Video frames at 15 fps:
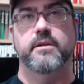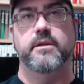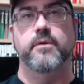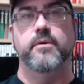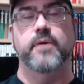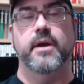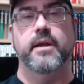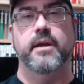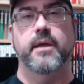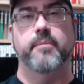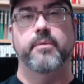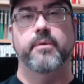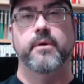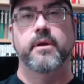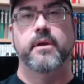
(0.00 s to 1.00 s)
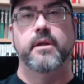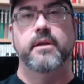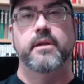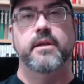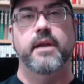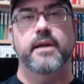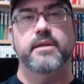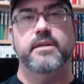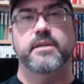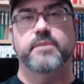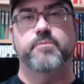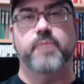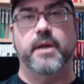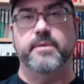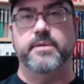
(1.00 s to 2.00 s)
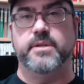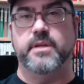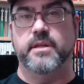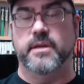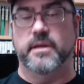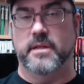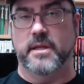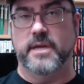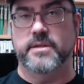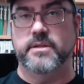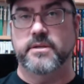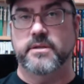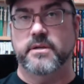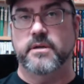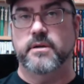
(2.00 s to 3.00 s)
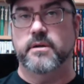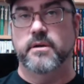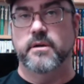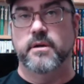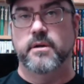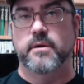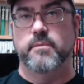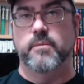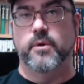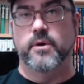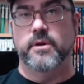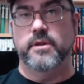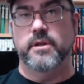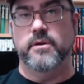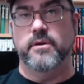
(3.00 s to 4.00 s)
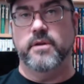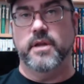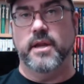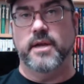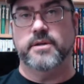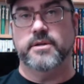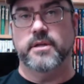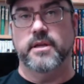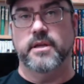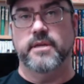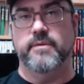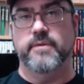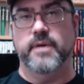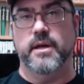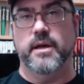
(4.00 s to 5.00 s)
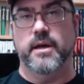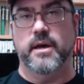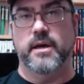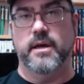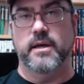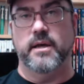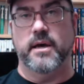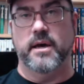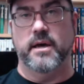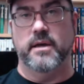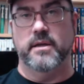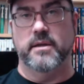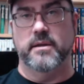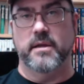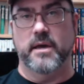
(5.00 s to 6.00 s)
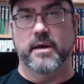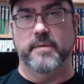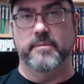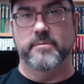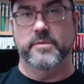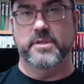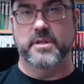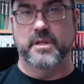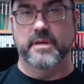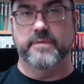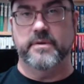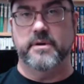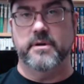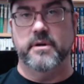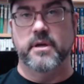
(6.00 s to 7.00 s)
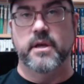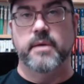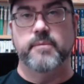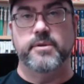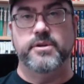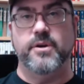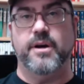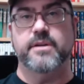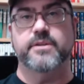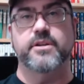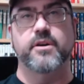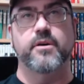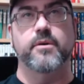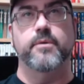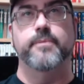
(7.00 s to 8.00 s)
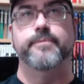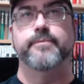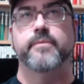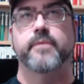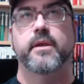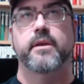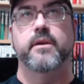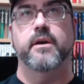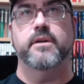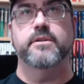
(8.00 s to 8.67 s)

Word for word: and you end up not just promising the licensor more than you can actually deliver, but you also